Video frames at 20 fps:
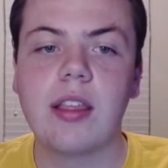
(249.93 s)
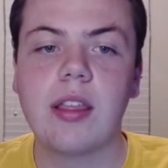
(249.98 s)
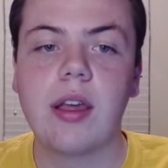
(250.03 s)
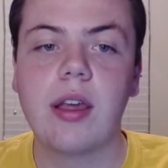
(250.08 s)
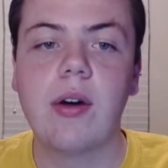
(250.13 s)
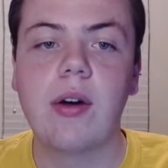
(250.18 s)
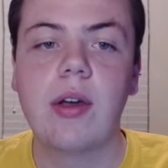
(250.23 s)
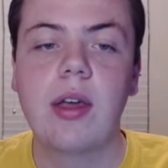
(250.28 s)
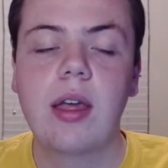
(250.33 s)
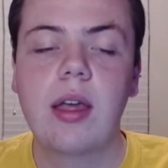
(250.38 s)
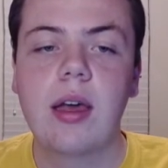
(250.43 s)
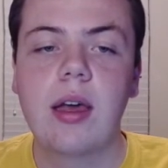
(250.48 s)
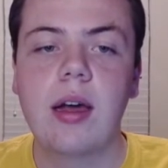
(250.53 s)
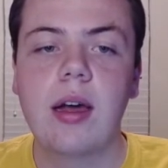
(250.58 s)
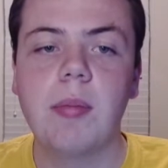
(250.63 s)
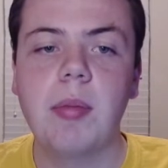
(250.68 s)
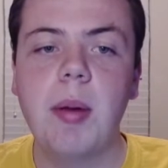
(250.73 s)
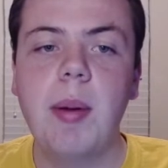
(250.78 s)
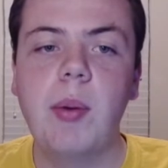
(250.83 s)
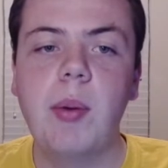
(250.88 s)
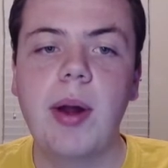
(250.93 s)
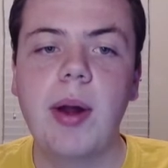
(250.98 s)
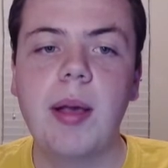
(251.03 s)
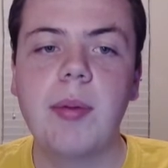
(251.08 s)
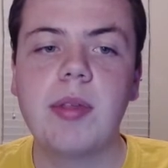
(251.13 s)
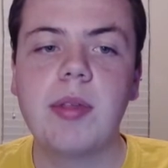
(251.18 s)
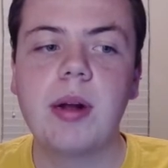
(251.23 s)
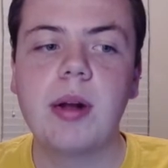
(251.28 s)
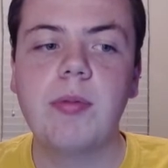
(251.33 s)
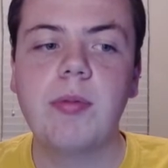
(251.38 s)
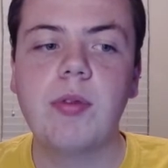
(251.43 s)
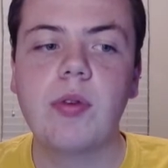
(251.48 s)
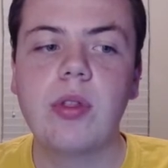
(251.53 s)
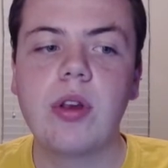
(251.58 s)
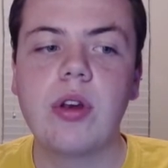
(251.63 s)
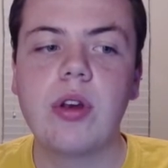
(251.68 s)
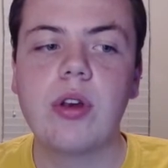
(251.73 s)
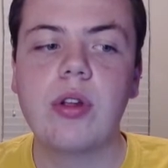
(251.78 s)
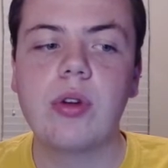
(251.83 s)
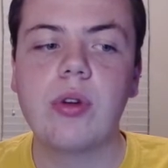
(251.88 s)
So um, that about wraps it up for
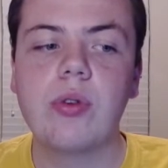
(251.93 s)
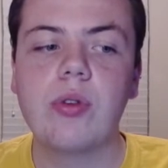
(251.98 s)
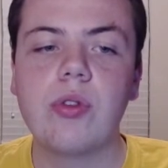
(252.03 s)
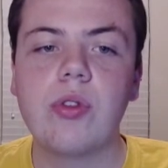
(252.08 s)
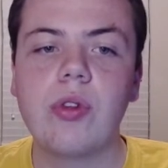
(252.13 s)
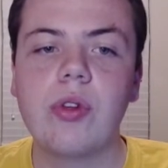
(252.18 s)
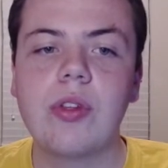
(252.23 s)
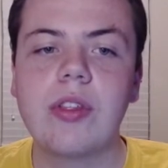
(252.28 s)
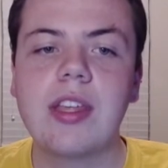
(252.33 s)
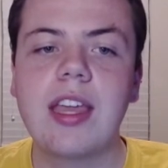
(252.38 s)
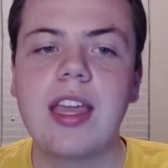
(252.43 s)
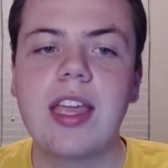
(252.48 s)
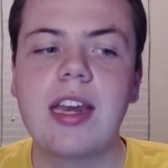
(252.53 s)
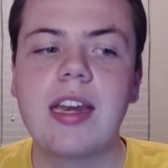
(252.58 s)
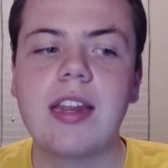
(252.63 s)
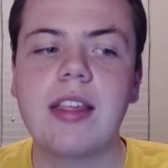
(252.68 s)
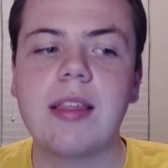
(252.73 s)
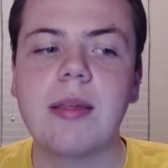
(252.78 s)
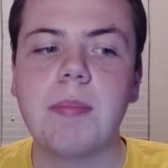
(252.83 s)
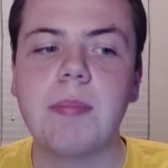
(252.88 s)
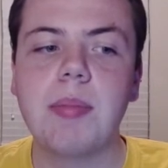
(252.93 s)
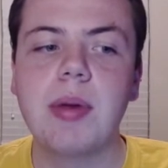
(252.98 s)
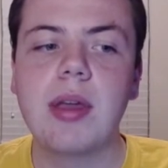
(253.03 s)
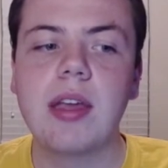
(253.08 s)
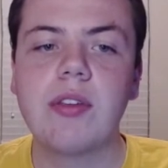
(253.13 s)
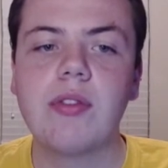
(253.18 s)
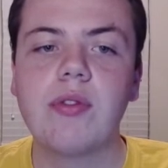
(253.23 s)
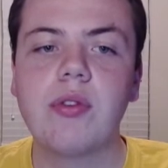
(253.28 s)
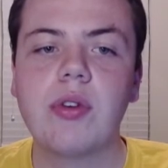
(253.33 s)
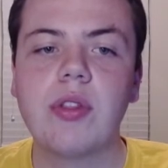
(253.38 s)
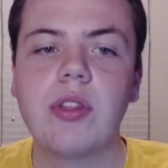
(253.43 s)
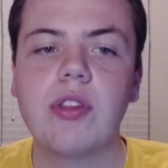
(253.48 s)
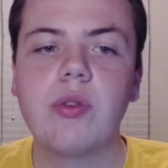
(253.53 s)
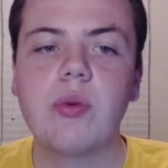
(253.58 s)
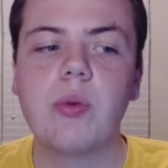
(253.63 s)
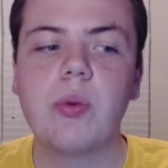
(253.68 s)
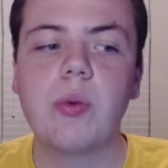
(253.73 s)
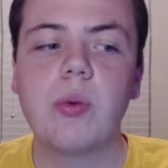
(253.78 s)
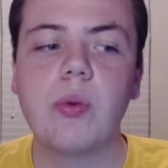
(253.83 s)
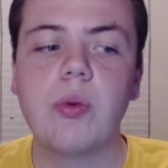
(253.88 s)
the news. So let's get into some picks for
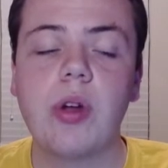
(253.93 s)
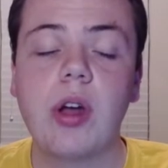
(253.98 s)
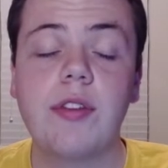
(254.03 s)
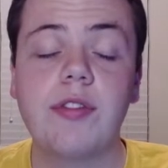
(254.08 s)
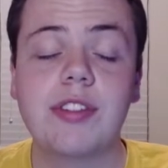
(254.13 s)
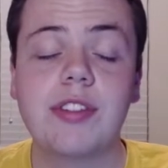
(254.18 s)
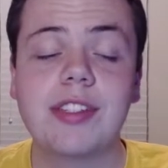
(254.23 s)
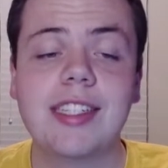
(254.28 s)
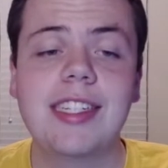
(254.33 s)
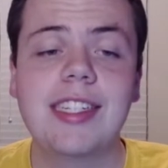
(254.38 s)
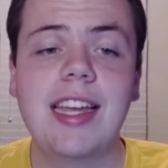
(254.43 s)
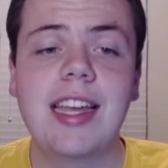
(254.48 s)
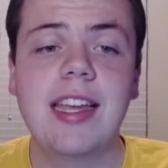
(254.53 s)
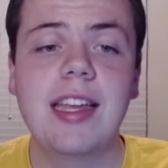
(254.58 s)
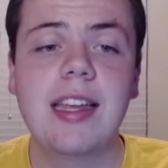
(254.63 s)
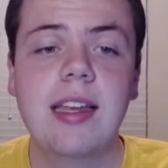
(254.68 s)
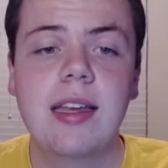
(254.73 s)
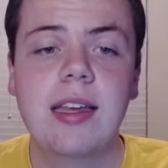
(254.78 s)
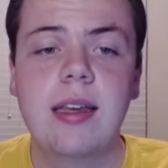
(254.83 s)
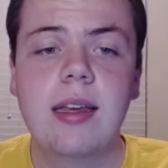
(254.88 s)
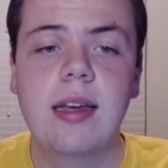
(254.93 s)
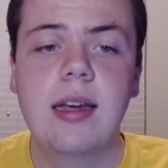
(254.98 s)
this uh, for today.